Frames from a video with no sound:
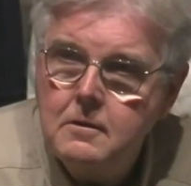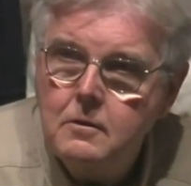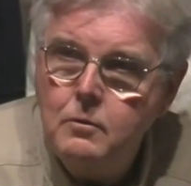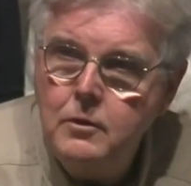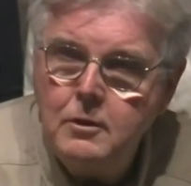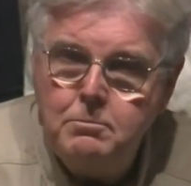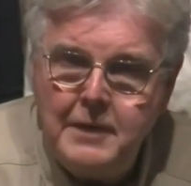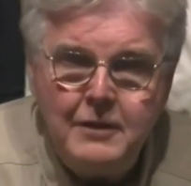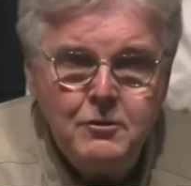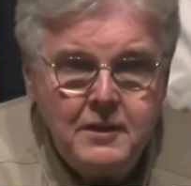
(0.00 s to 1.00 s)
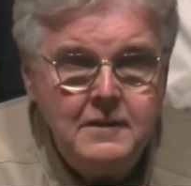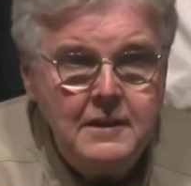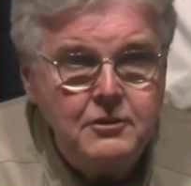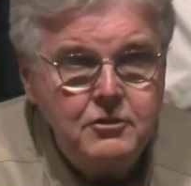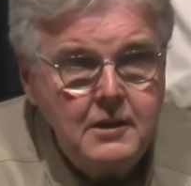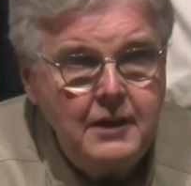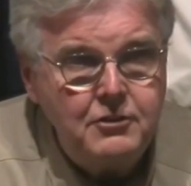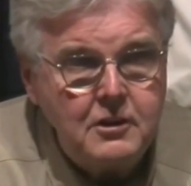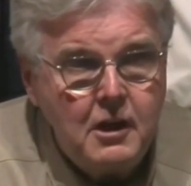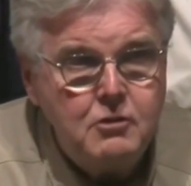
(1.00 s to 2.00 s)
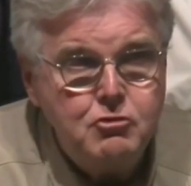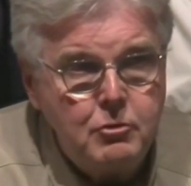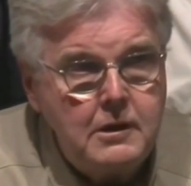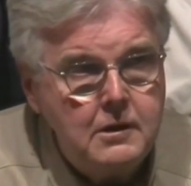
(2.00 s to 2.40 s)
We are better than this as a country.